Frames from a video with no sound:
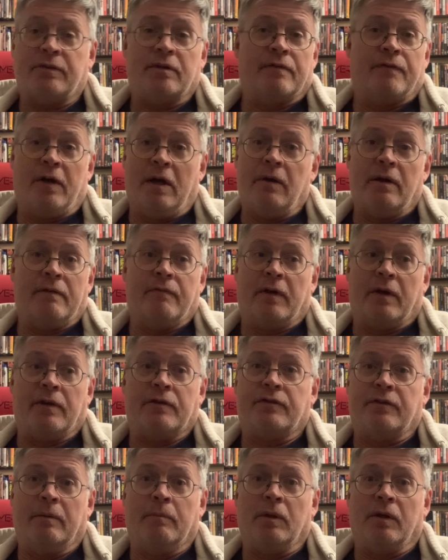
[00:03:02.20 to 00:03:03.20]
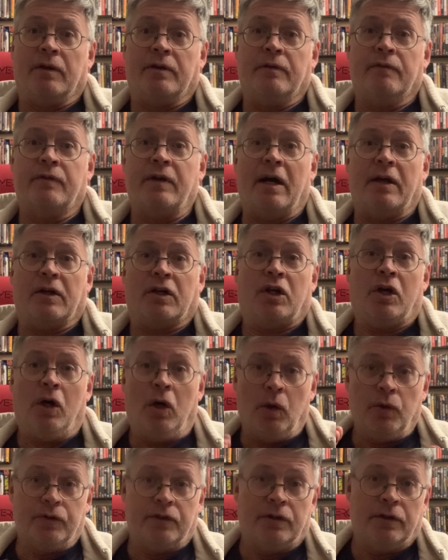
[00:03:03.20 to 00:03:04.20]
are very, very similar. You've got a
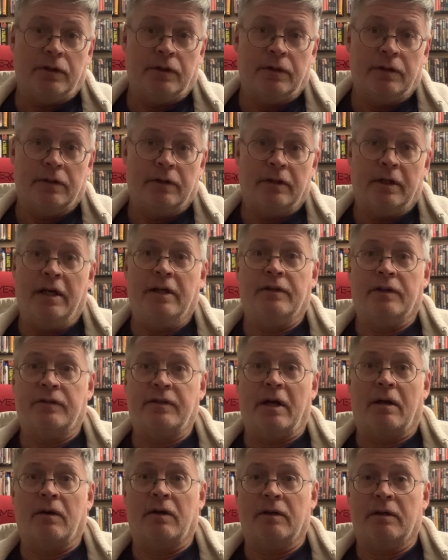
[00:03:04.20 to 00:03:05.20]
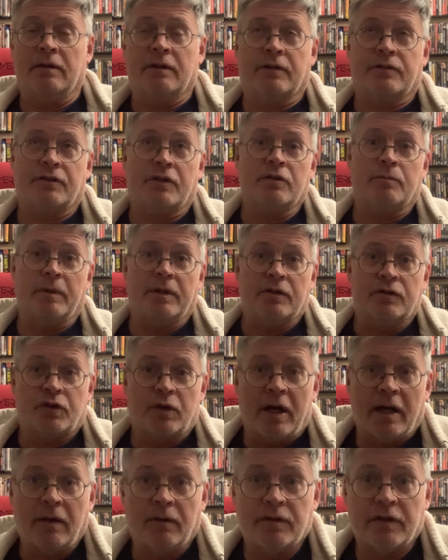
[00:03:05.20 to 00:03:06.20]
cult in the
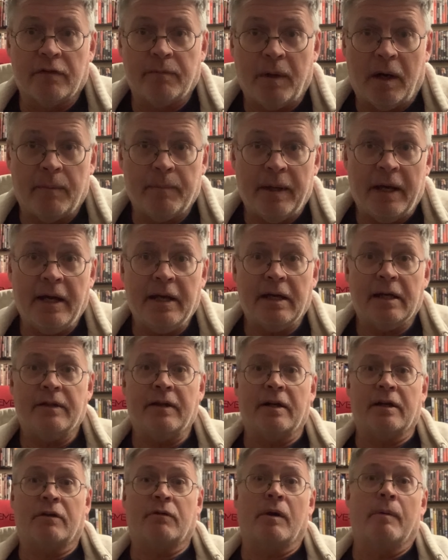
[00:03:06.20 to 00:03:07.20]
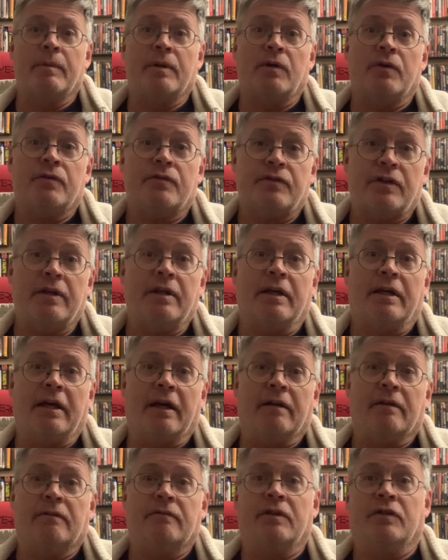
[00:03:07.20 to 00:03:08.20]
Stranglers of Bombay, and then a criminal
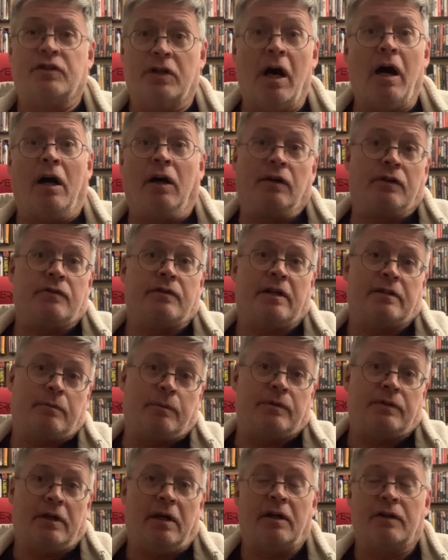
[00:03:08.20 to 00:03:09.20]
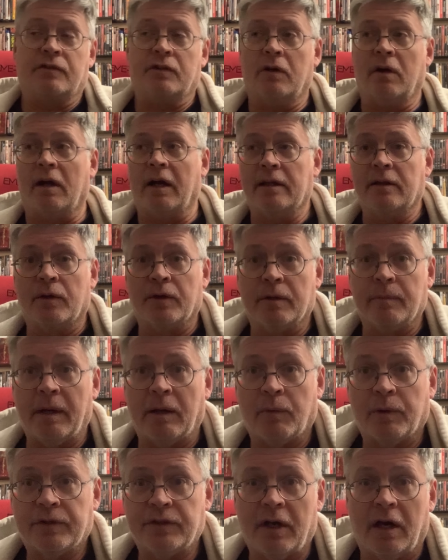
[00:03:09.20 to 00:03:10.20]
syndicate, the Tongs. That's what Tongs are. I learned
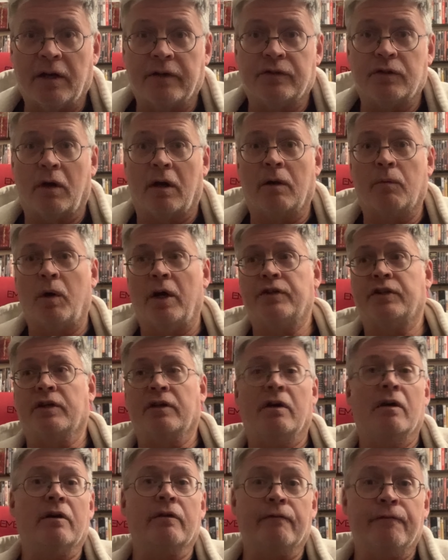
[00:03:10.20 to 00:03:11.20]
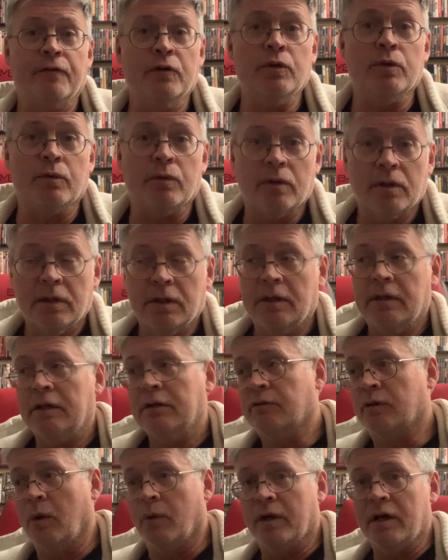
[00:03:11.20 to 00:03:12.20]
about what Tongs are watching Kung Fu
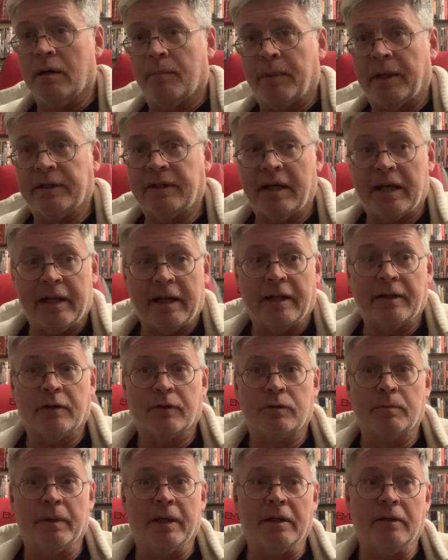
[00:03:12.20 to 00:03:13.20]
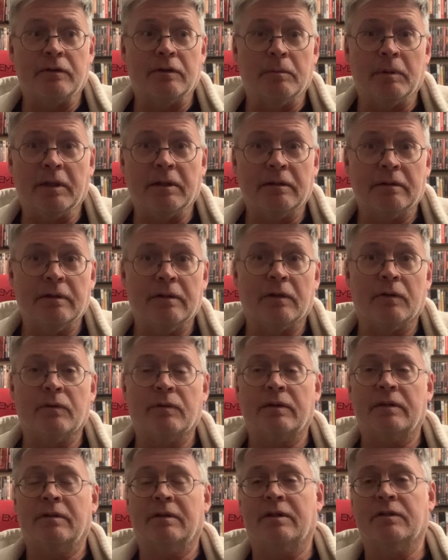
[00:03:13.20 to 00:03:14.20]
growing up. My dad had to explain it to me,
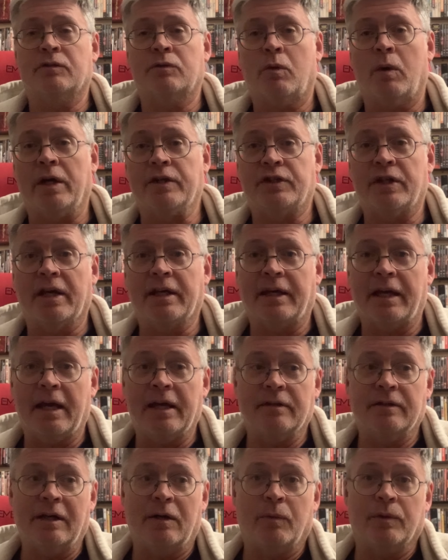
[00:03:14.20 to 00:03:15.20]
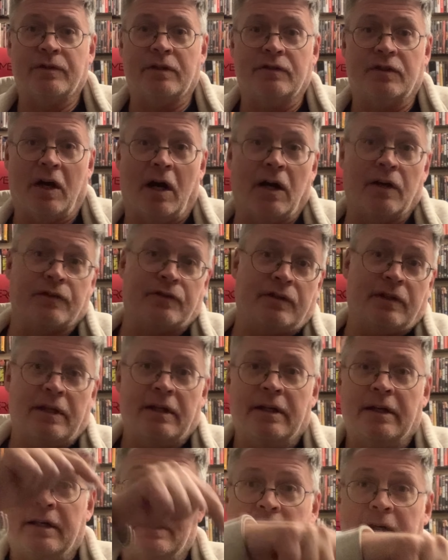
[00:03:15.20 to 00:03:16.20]
because Kwai Chang Caine dealt with the Tongs
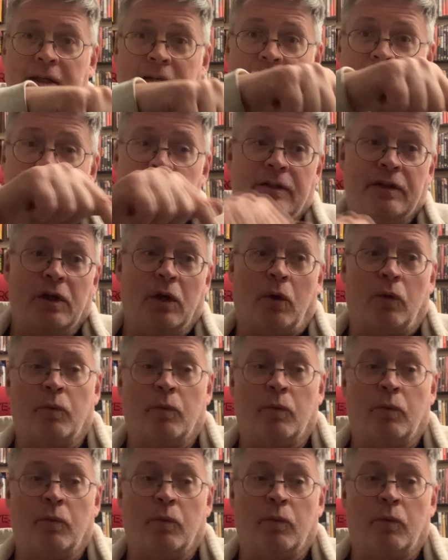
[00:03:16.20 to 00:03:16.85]
in the Old